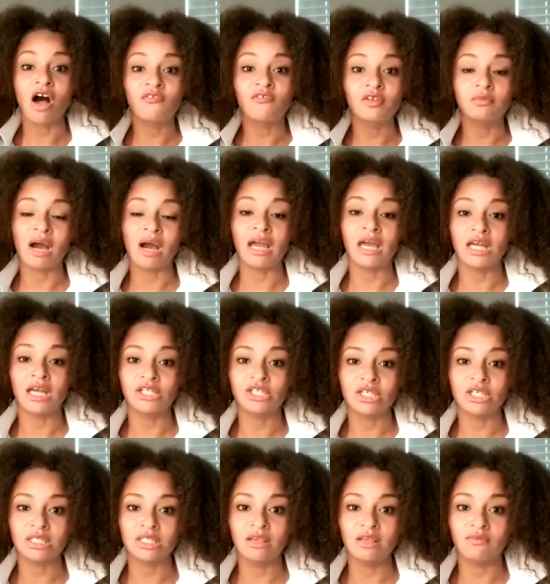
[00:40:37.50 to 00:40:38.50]
soften my
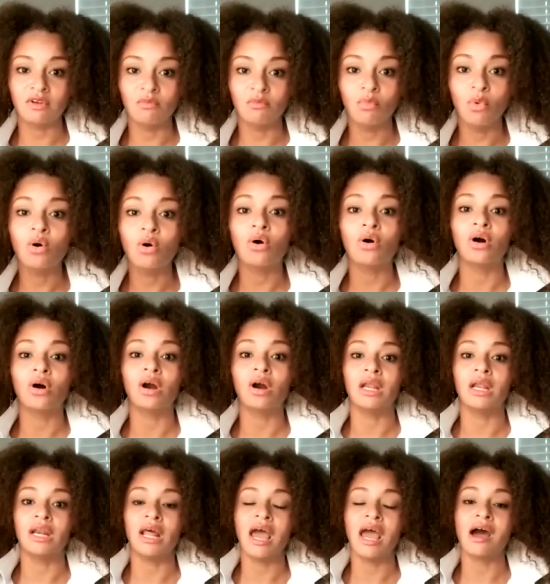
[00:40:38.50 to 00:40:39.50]
edges even
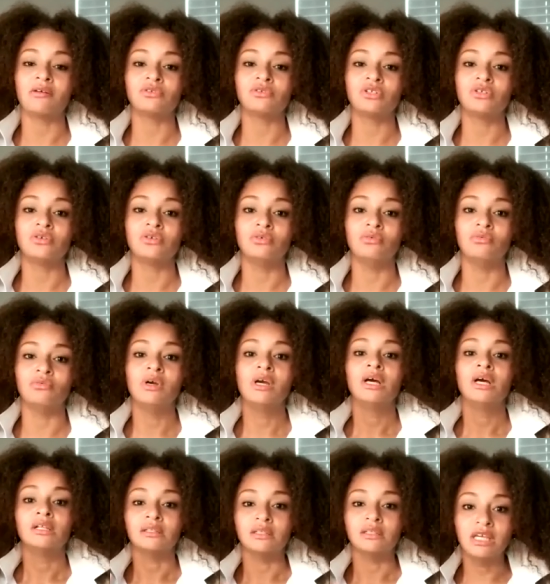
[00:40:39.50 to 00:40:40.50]
more and how
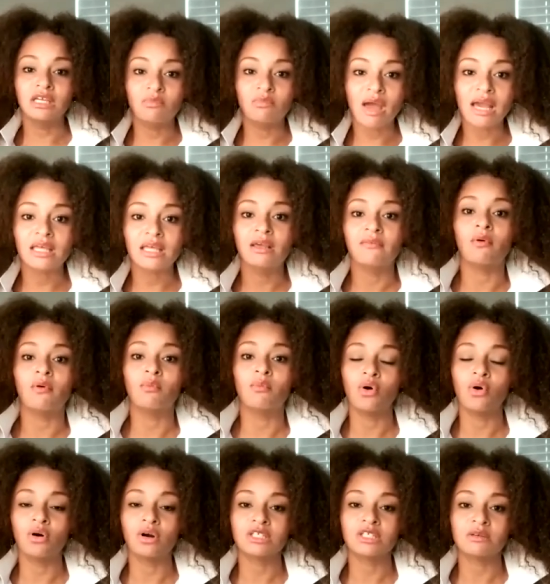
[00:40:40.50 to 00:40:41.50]
to lean back
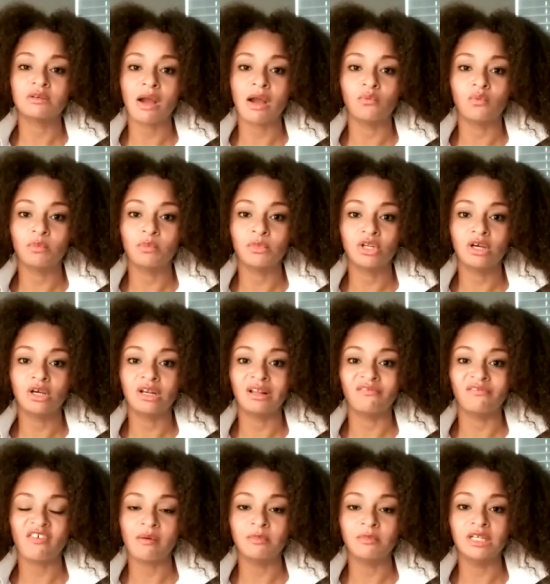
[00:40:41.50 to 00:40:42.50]
even more into my
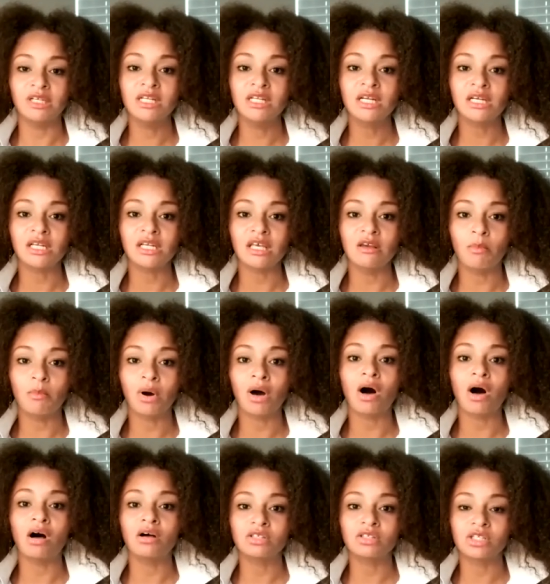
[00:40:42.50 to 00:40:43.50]
womanhood and femininity,
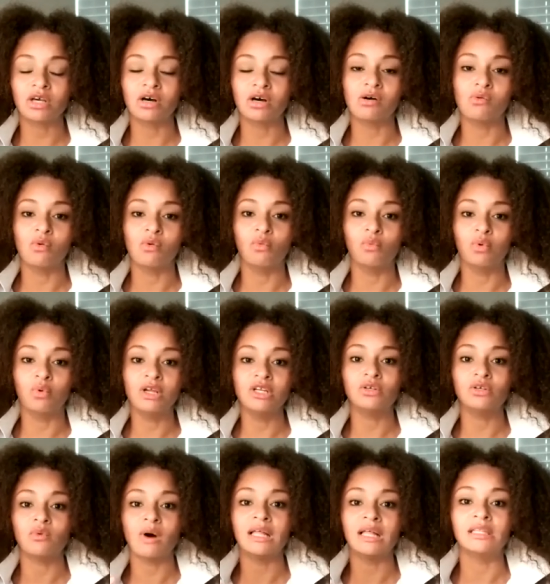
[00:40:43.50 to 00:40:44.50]
but also
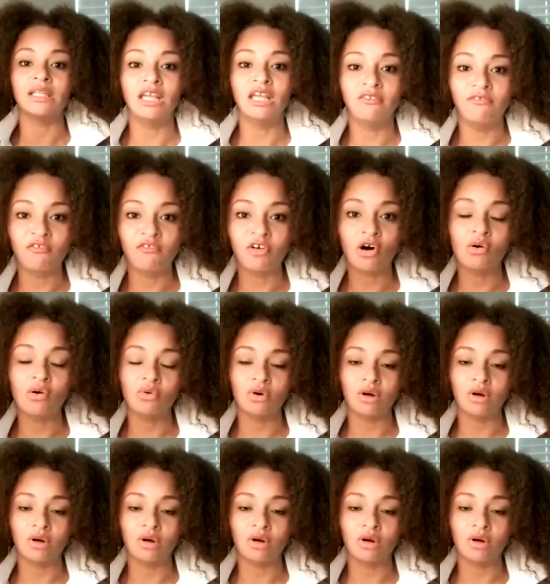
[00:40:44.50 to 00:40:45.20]
when do I lean